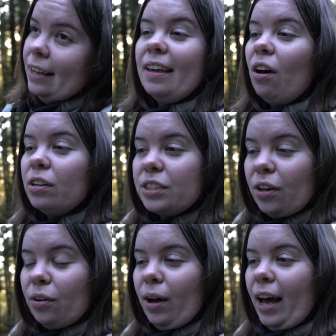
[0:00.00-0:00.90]
They
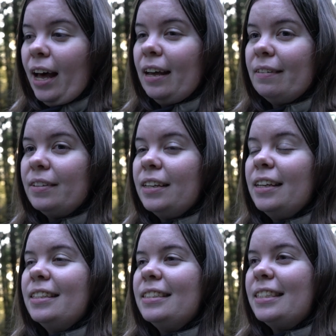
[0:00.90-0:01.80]
also have
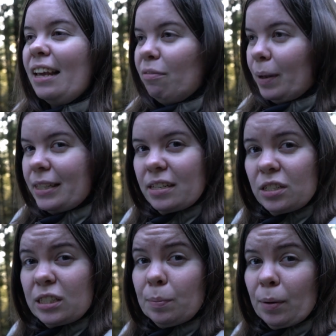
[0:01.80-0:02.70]
safe places
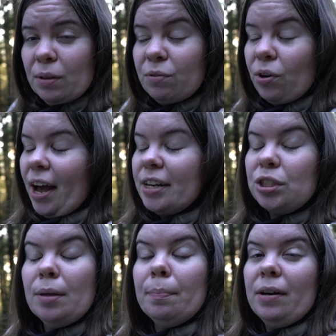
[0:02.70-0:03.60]
to dispose of trash
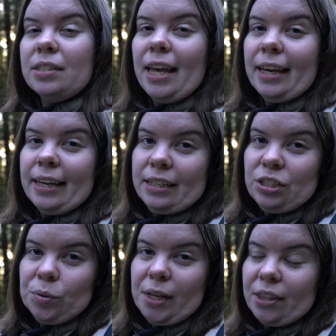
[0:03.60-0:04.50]
that bears can't get
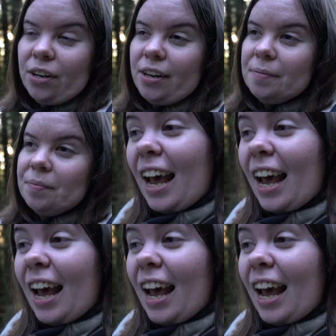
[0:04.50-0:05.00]
into either.